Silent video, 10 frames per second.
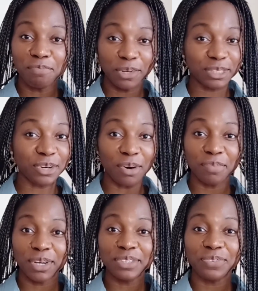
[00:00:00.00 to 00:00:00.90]
most
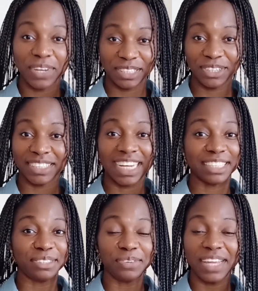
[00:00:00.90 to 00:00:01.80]
common questions
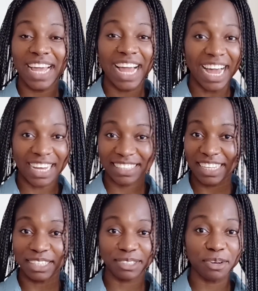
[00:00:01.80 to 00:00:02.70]
that you get
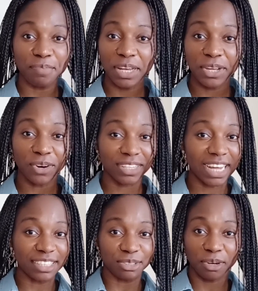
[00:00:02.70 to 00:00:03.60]
asked in so many
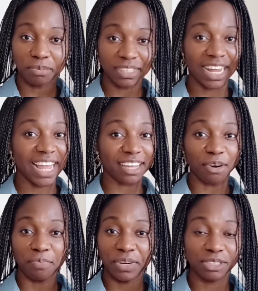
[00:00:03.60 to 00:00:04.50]
other jobs, like
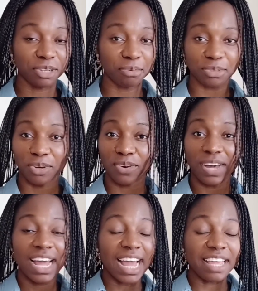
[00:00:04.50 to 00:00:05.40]
corporate jobs
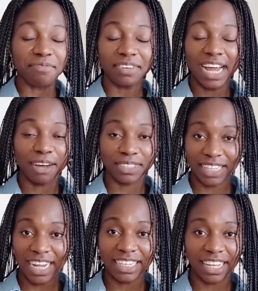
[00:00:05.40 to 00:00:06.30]
or even
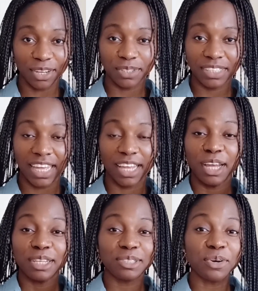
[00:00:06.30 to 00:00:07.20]
outside the healthcare.
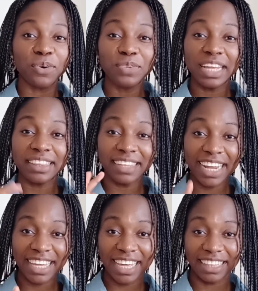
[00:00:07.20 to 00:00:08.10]
So the
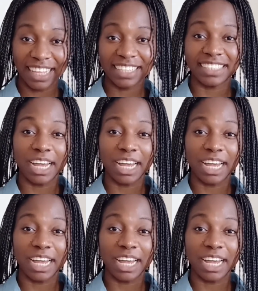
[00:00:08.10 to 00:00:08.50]
3 key things